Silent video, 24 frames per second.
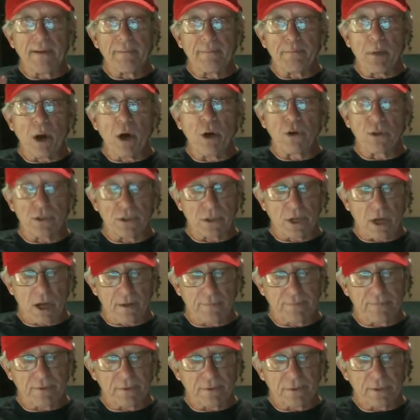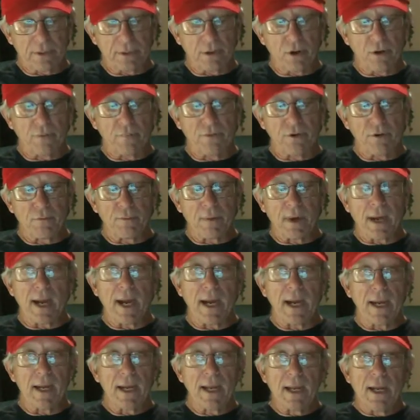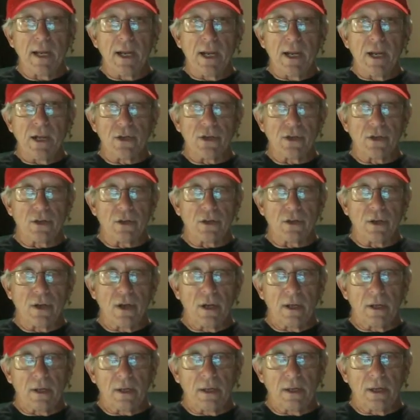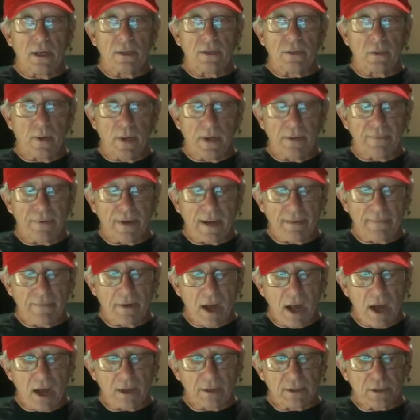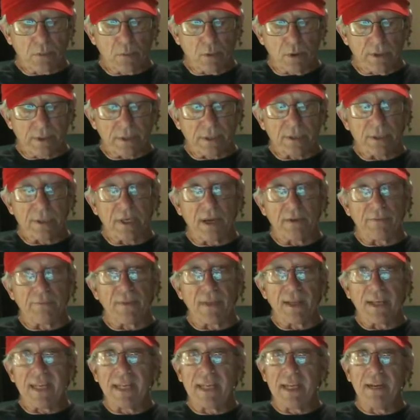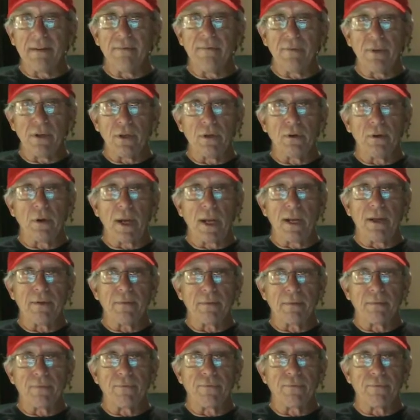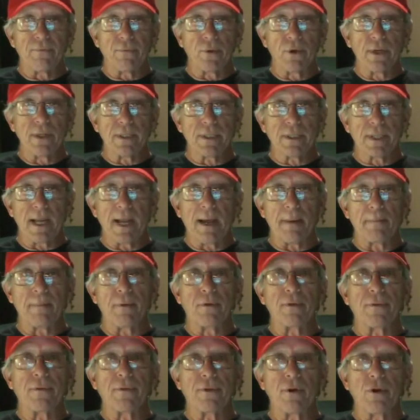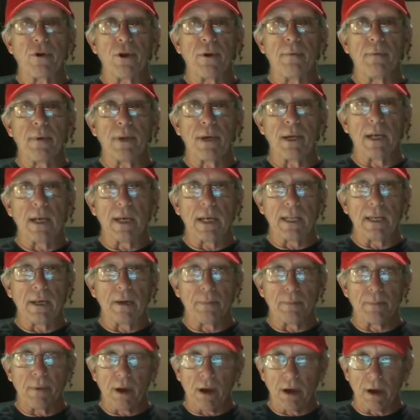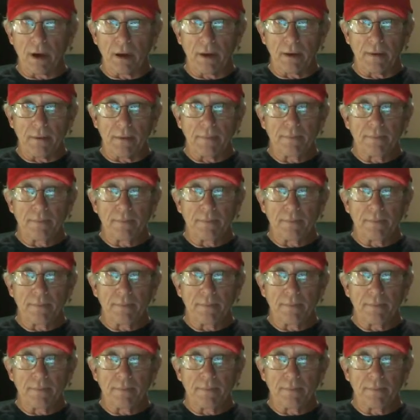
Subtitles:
bonus offers. So if you buy $25 worth of stuff, they give you a free sample 30 milliliter bottle.